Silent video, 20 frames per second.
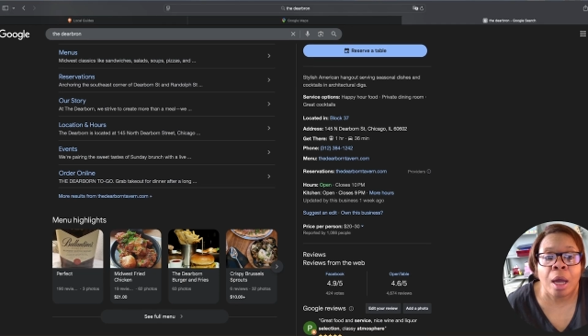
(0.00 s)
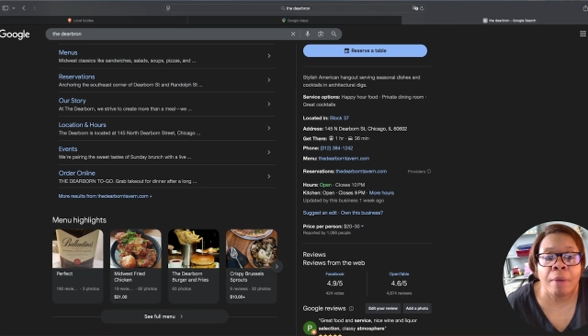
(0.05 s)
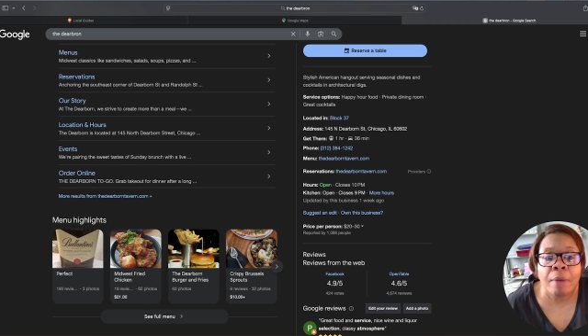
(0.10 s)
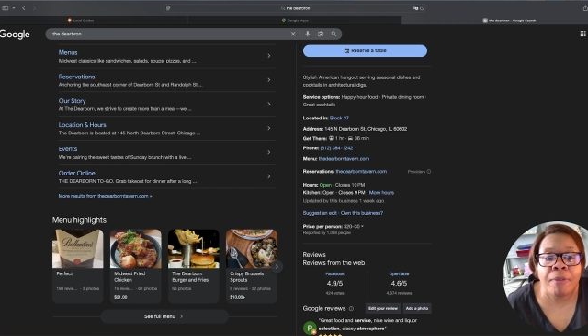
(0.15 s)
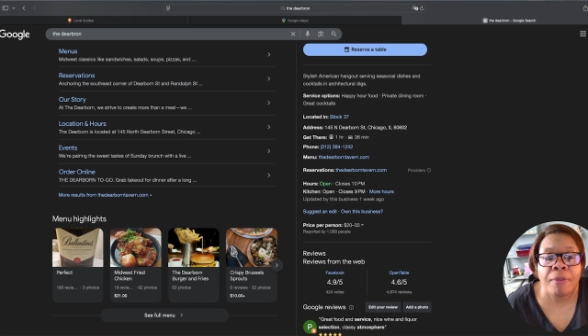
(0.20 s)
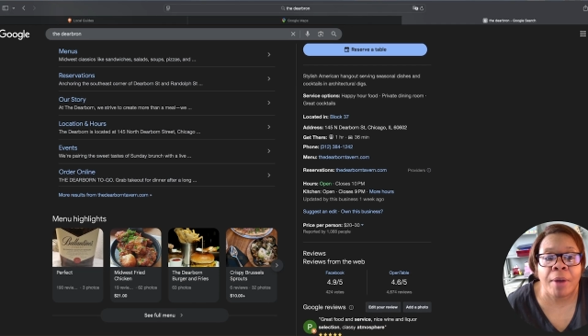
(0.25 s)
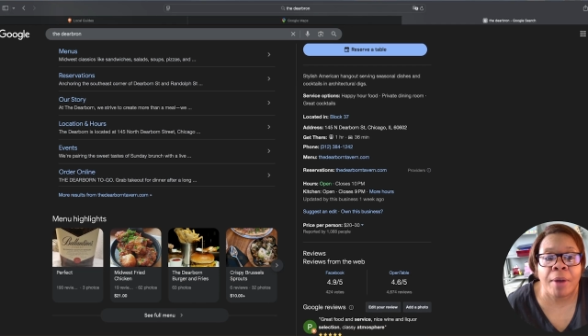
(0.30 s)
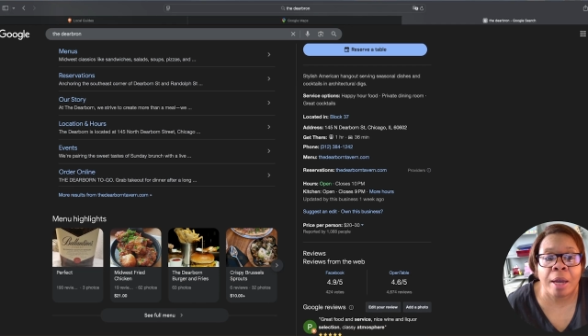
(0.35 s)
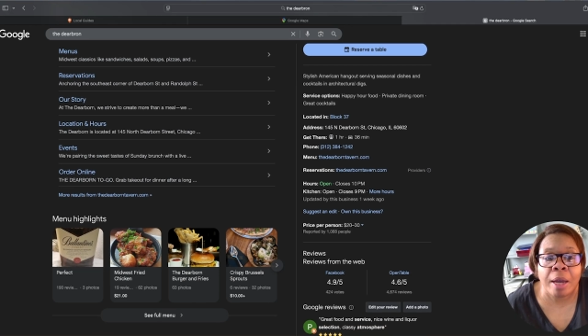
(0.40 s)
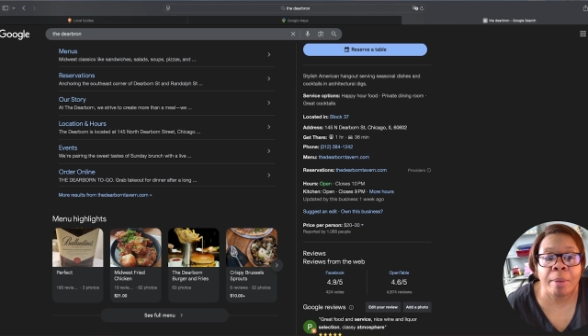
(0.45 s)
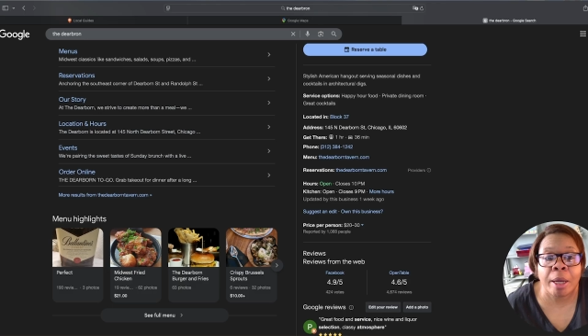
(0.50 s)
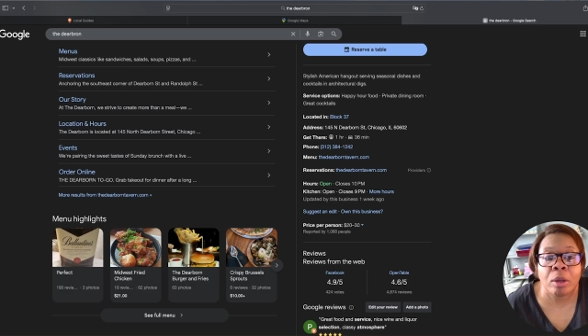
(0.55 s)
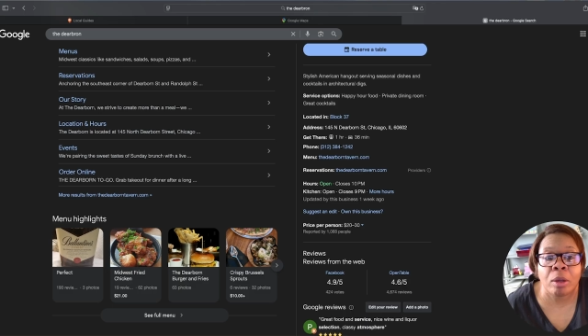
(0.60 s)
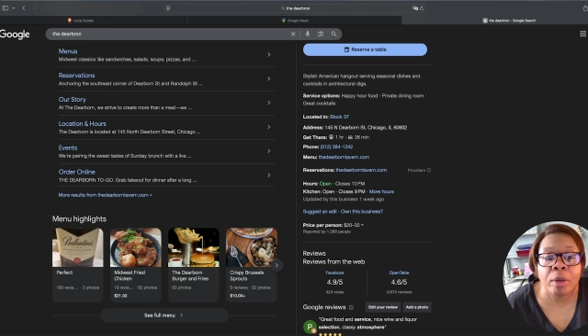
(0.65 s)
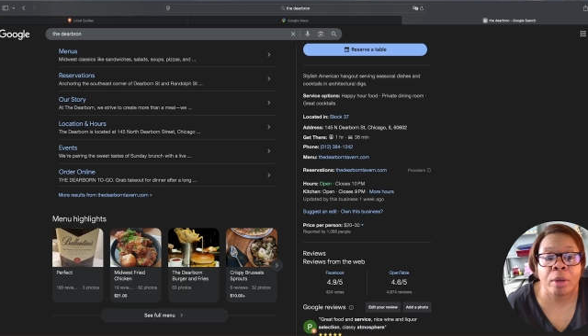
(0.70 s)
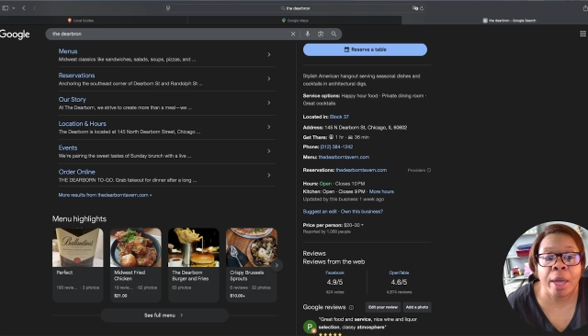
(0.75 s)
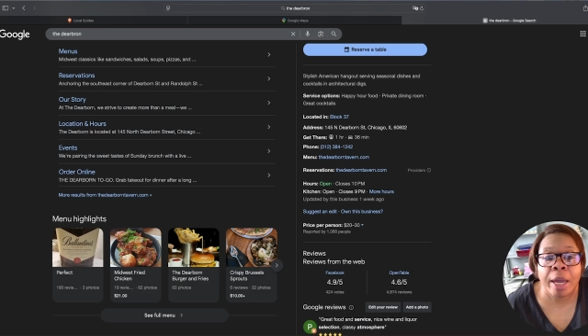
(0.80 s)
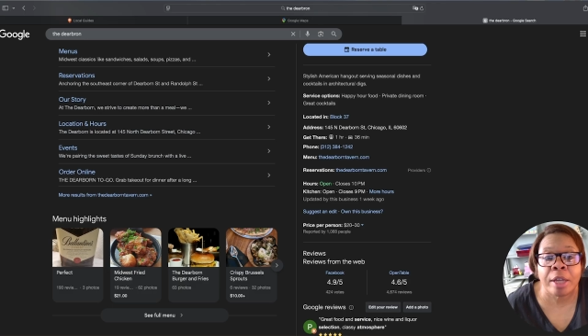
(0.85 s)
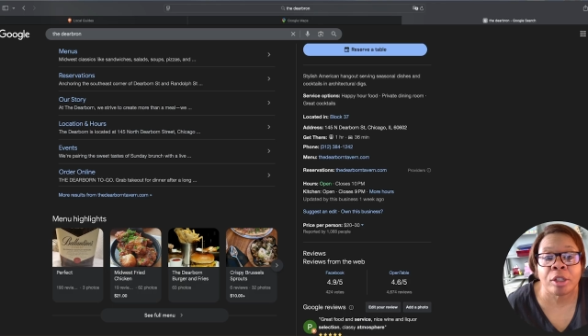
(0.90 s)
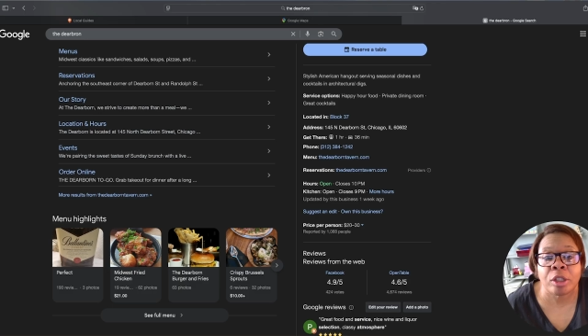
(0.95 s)
find my
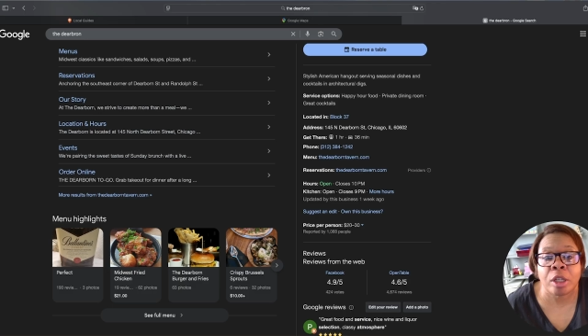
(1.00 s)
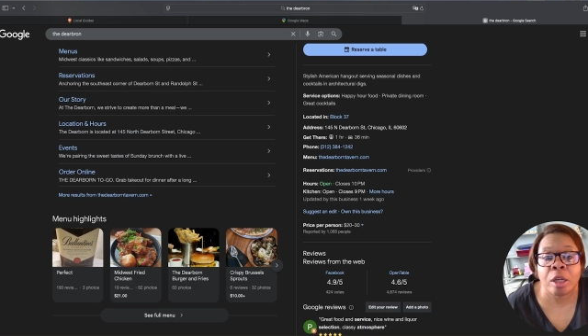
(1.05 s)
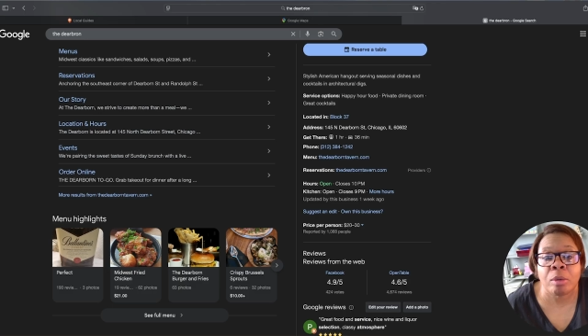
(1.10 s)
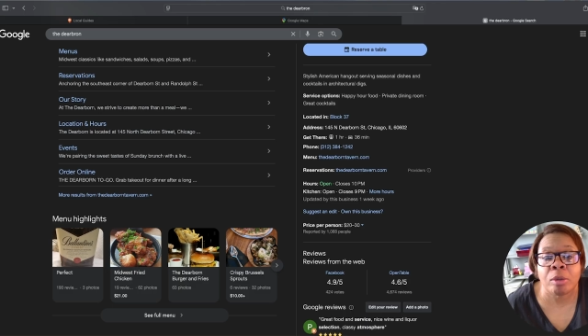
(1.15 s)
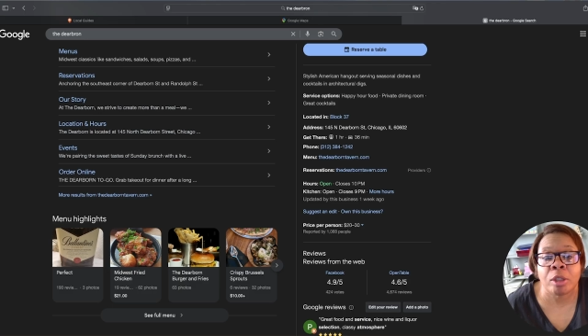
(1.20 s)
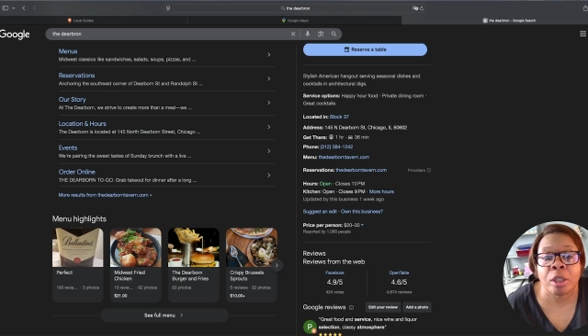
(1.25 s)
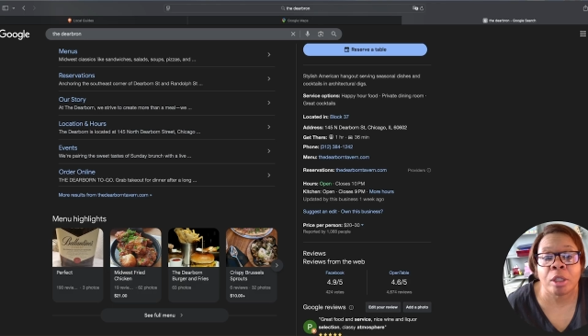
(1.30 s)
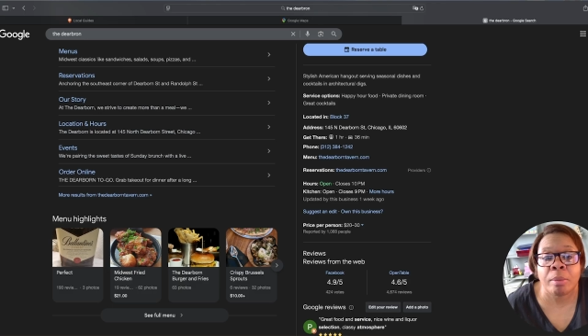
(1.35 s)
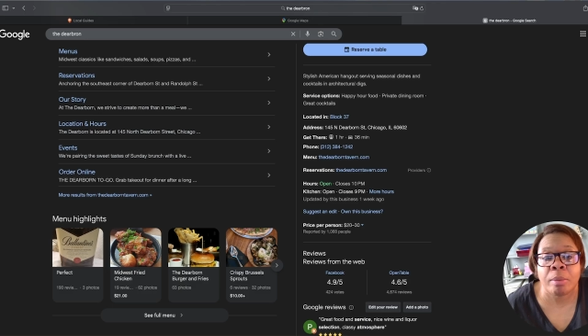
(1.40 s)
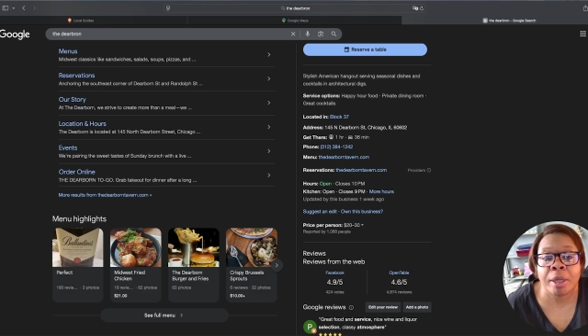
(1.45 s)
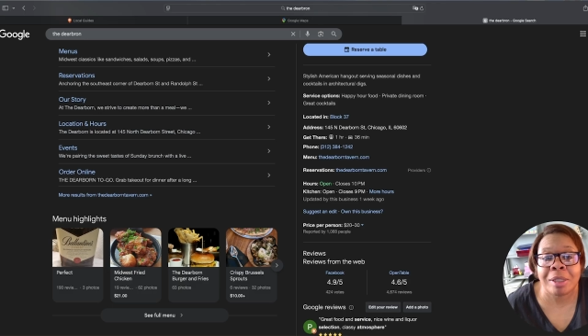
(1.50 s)
location, it will tell me